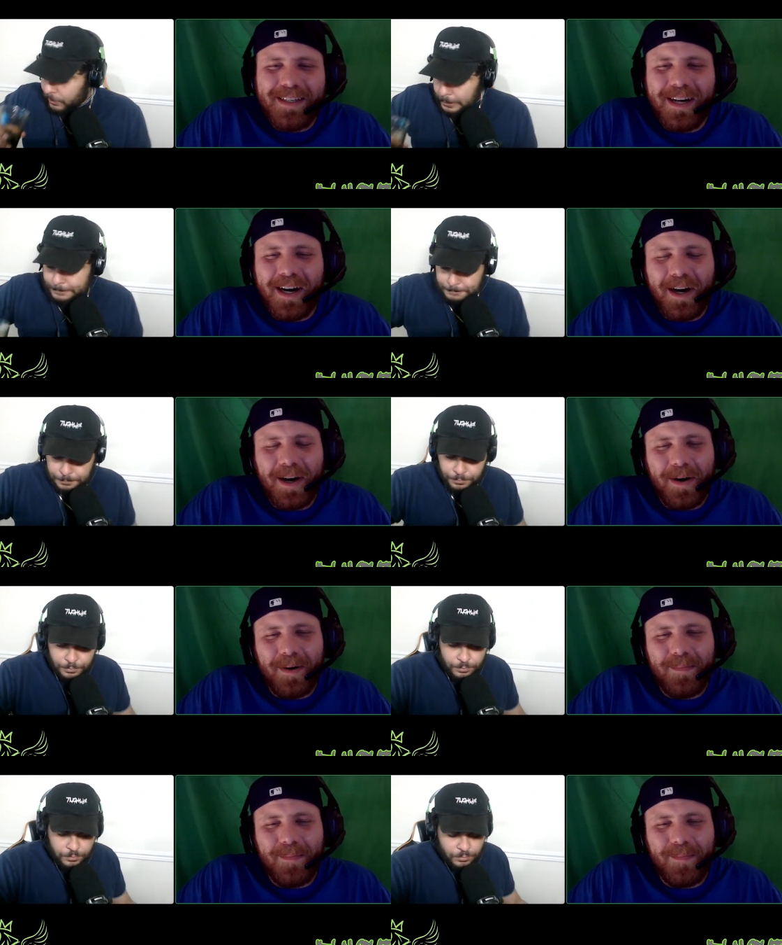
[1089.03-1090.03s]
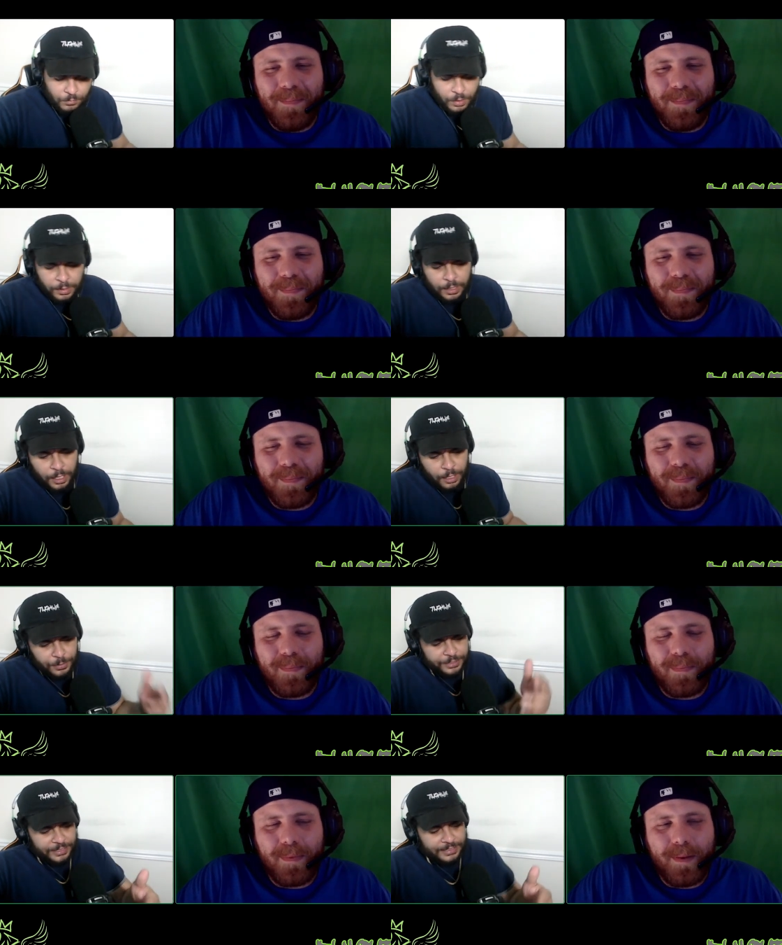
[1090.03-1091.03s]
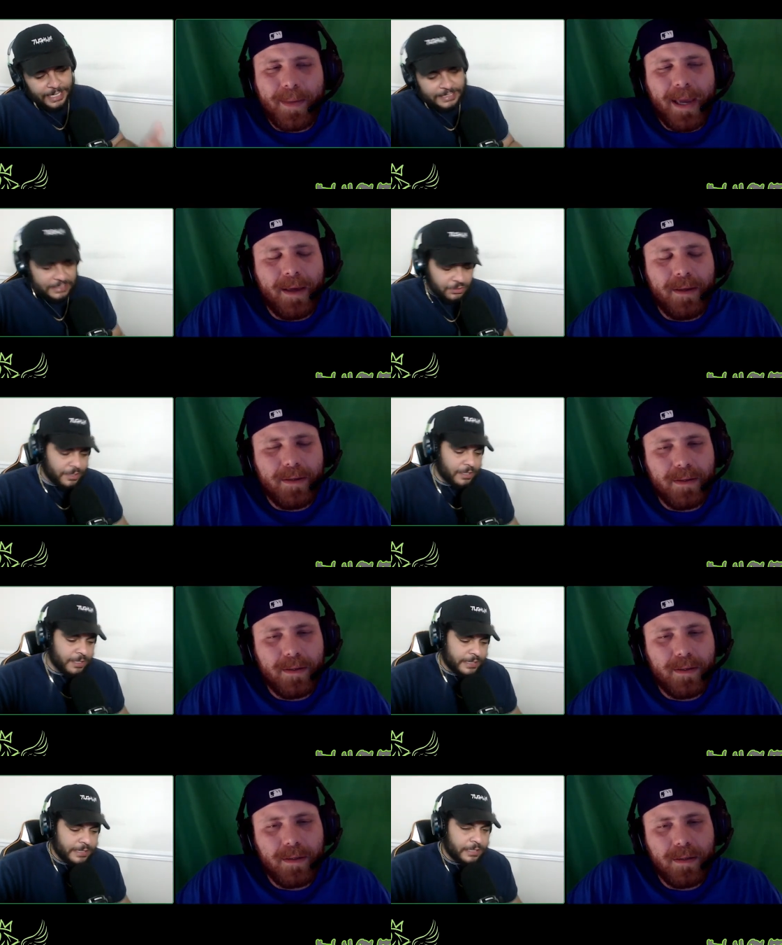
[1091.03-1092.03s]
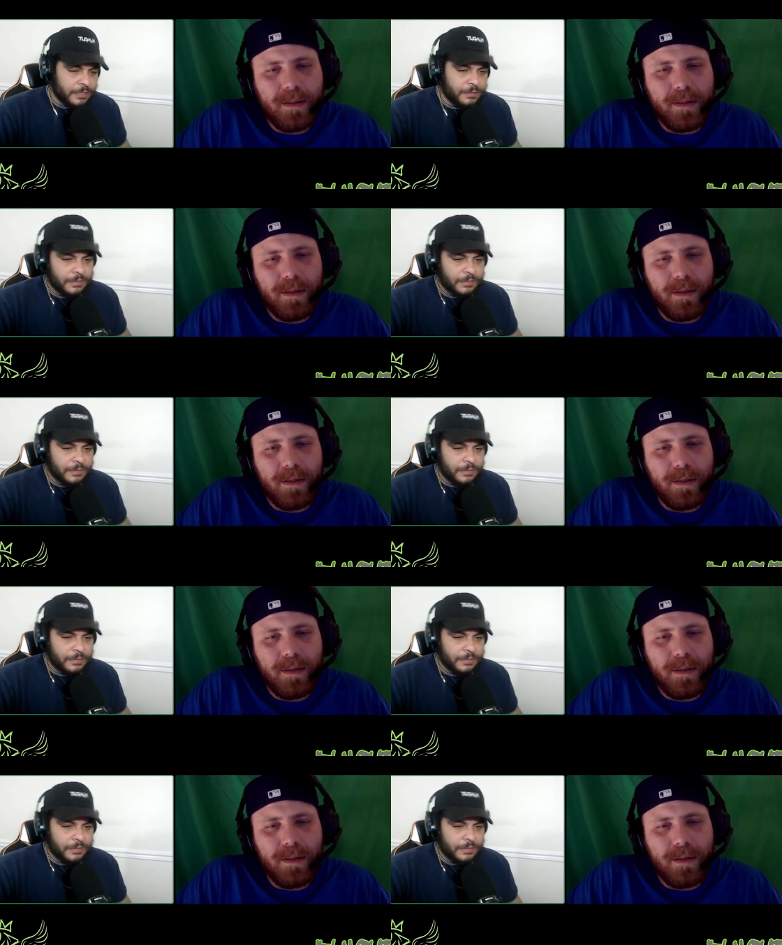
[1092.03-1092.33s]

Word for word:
Speaker 1: um. Uh, where do you think the Ace storyline gonna go?